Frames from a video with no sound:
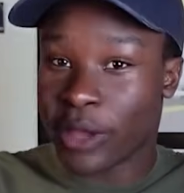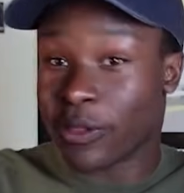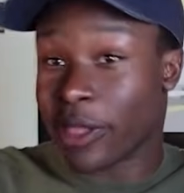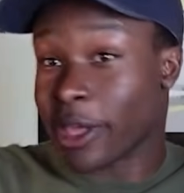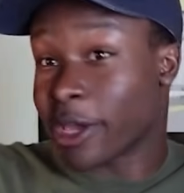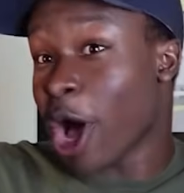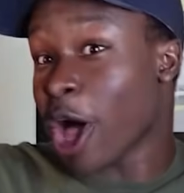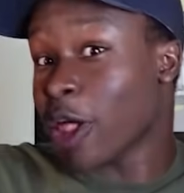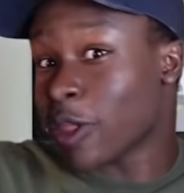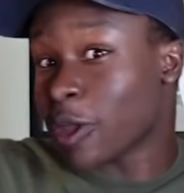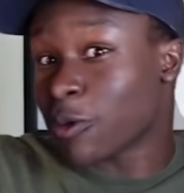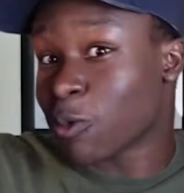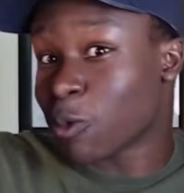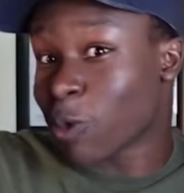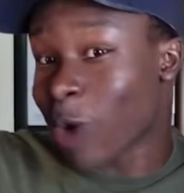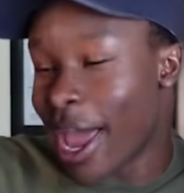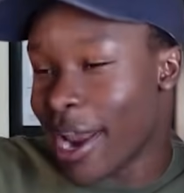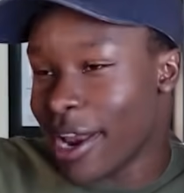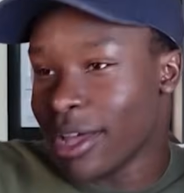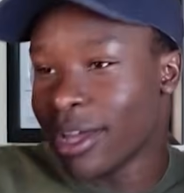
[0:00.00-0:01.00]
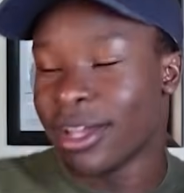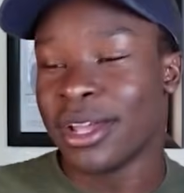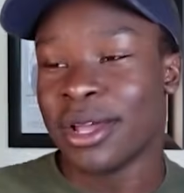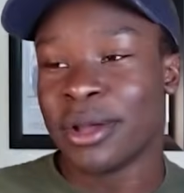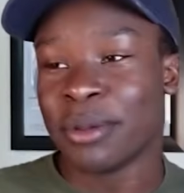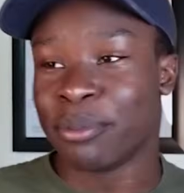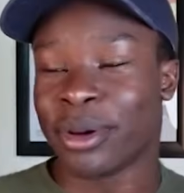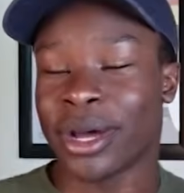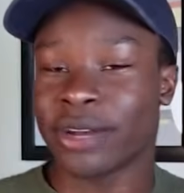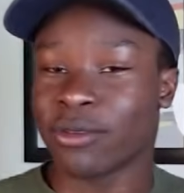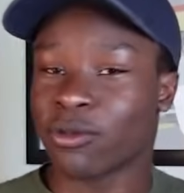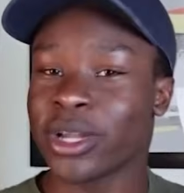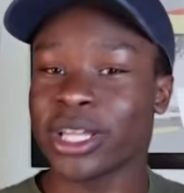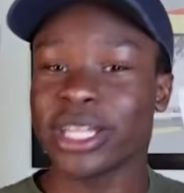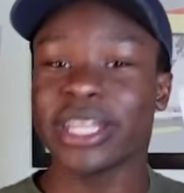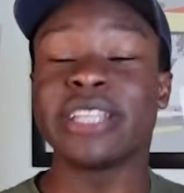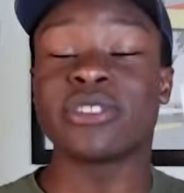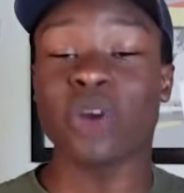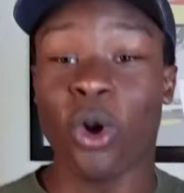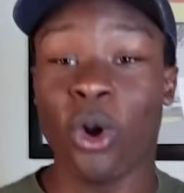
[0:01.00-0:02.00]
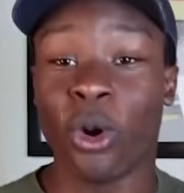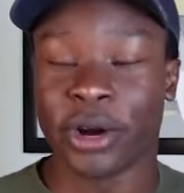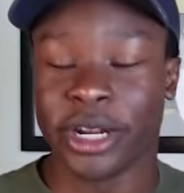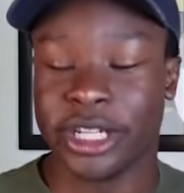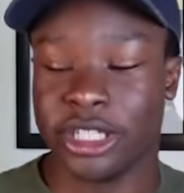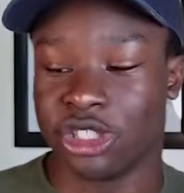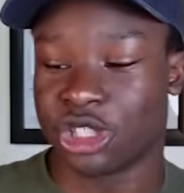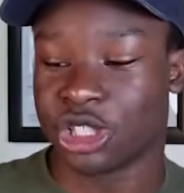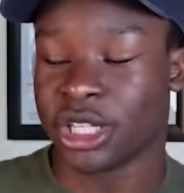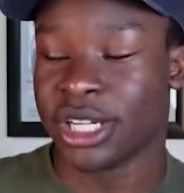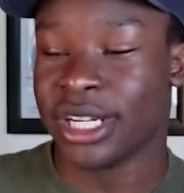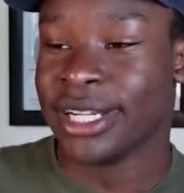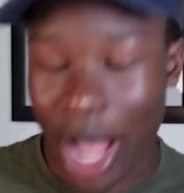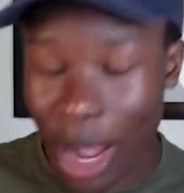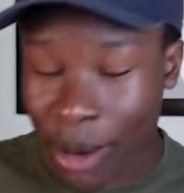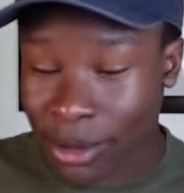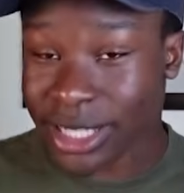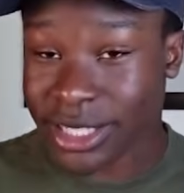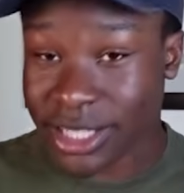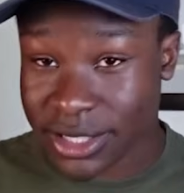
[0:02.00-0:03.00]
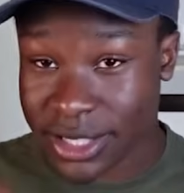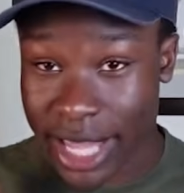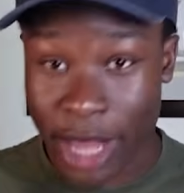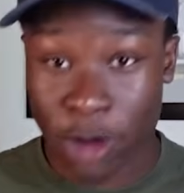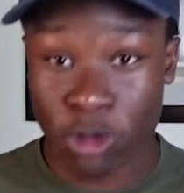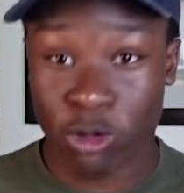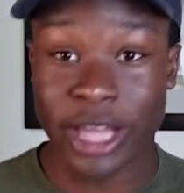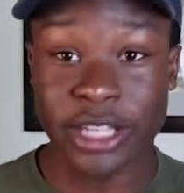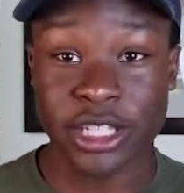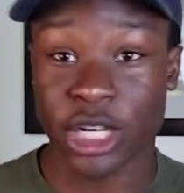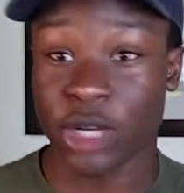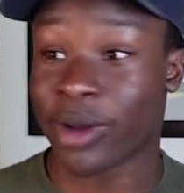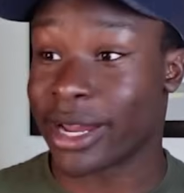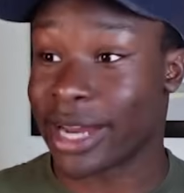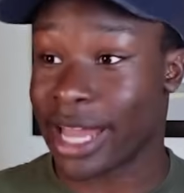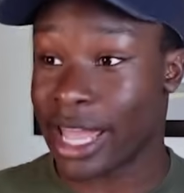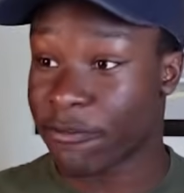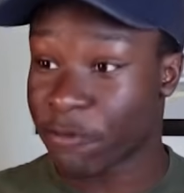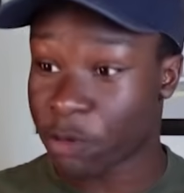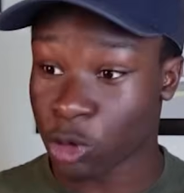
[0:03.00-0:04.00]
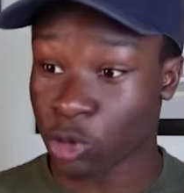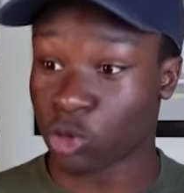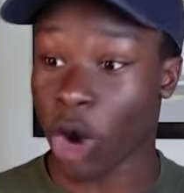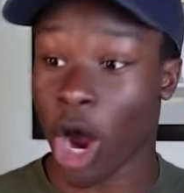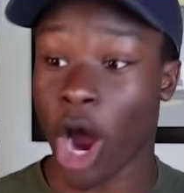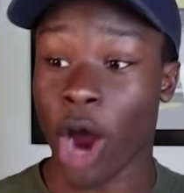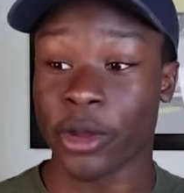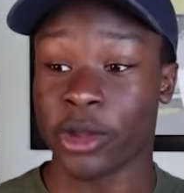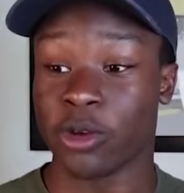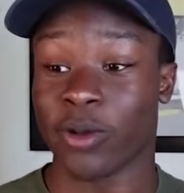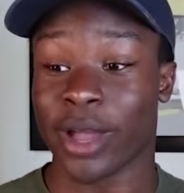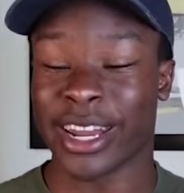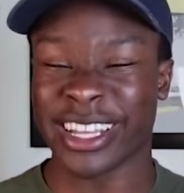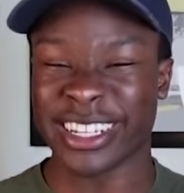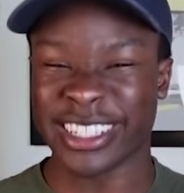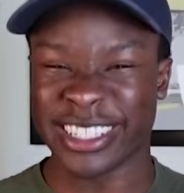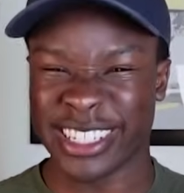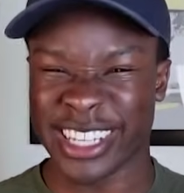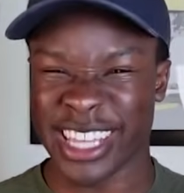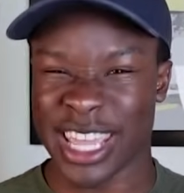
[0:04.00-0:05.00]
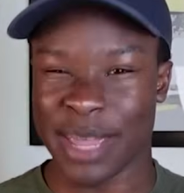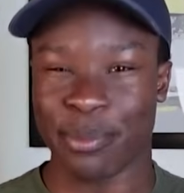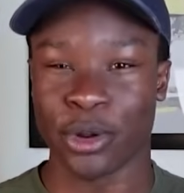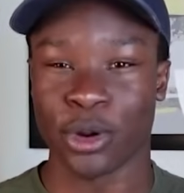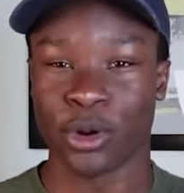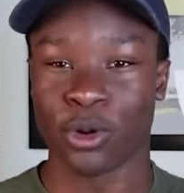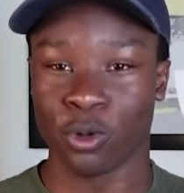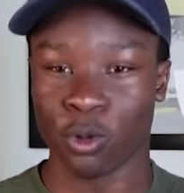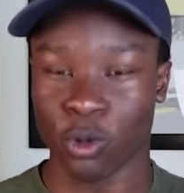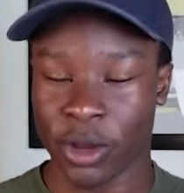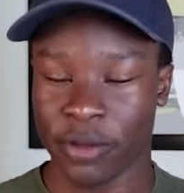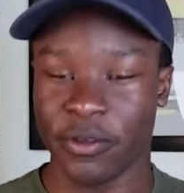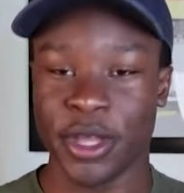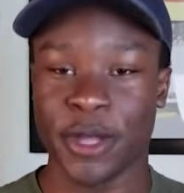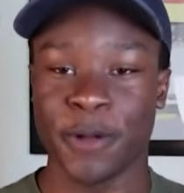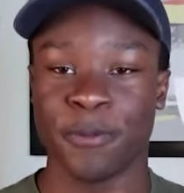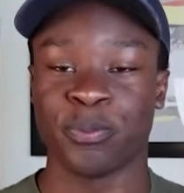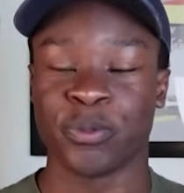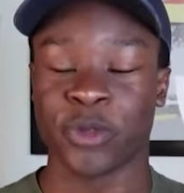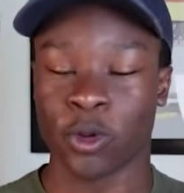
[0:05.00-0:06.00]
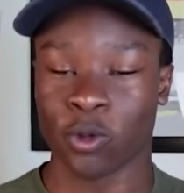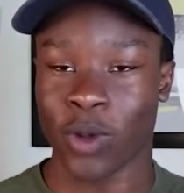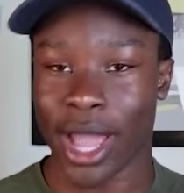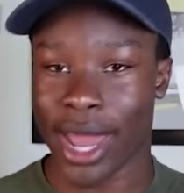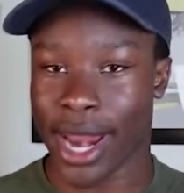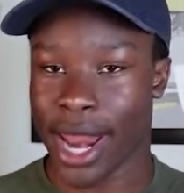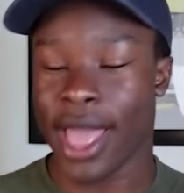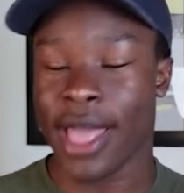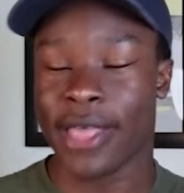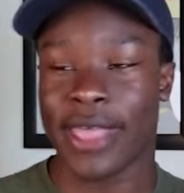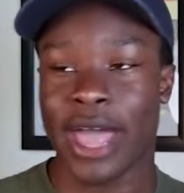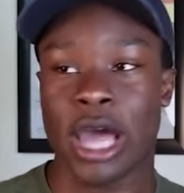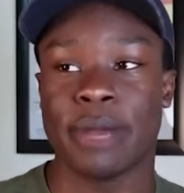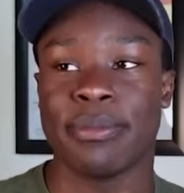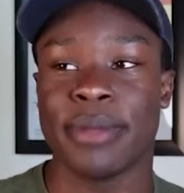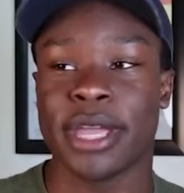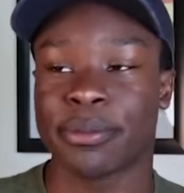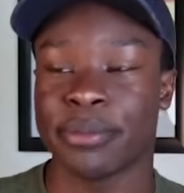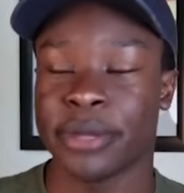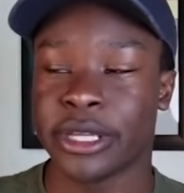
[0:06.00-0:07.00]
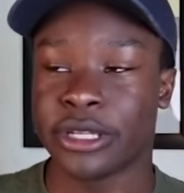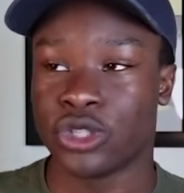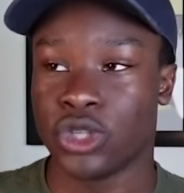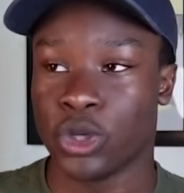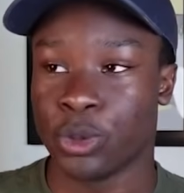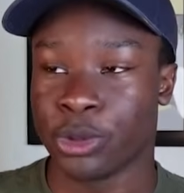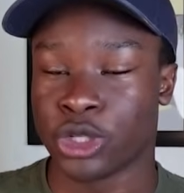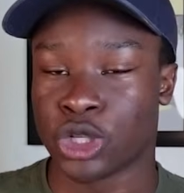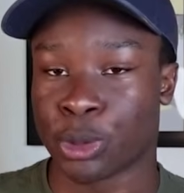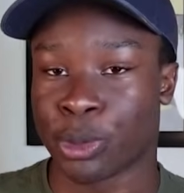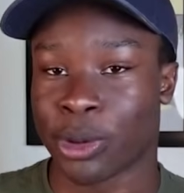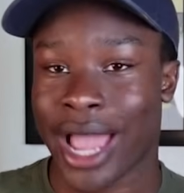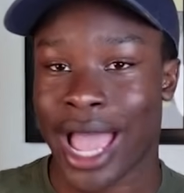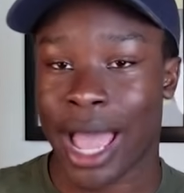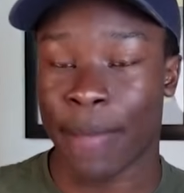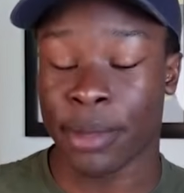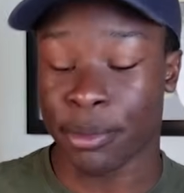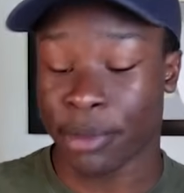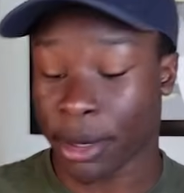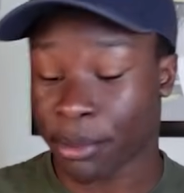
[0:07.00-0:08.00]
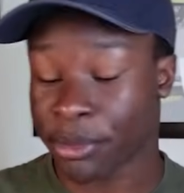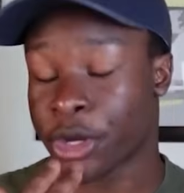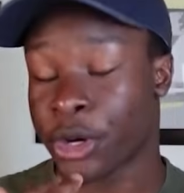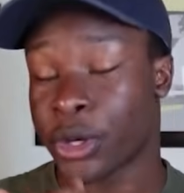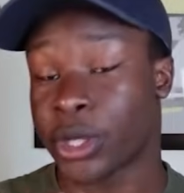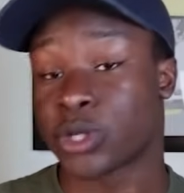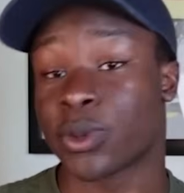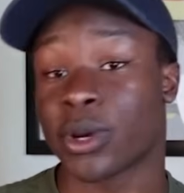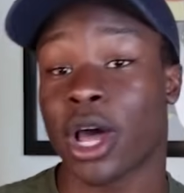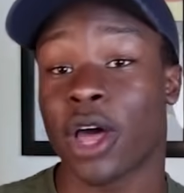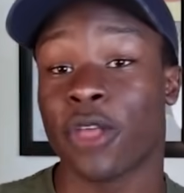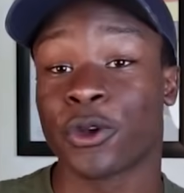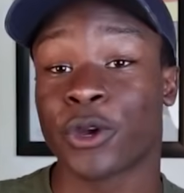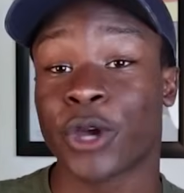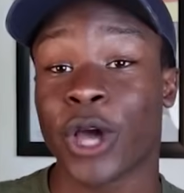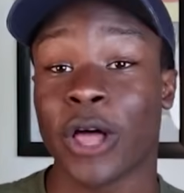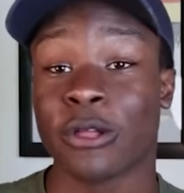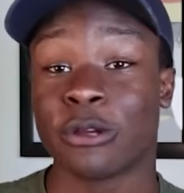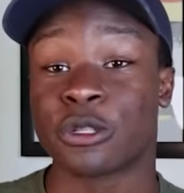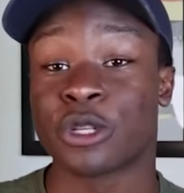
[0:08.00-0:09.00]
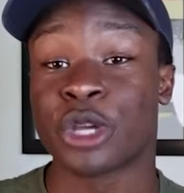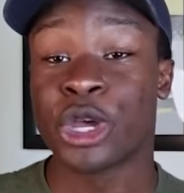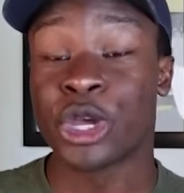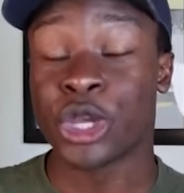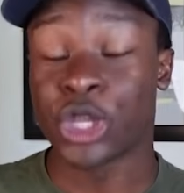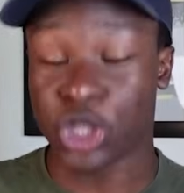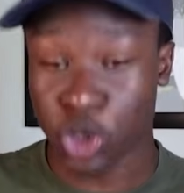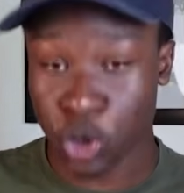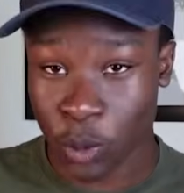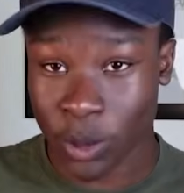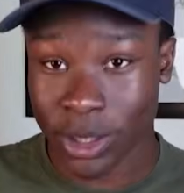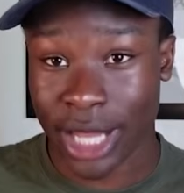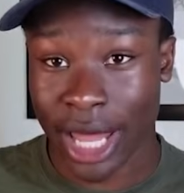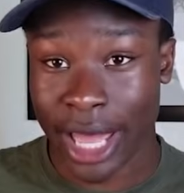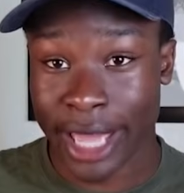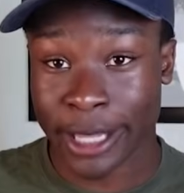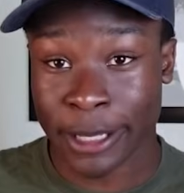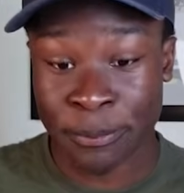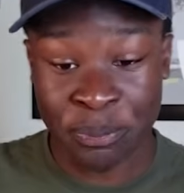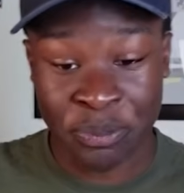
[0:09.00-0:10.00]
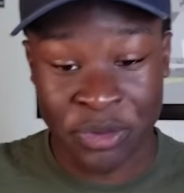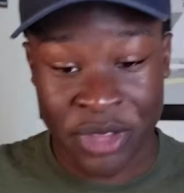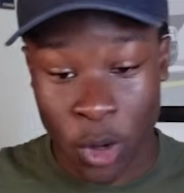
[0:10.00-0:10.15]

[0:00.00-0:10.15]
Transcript: They call it red, but really it's orange. So I would like to see a racing red, a Ferrari red, a deep Rivian red. That would make me super, super happy. But I'm curious what other colors you would like.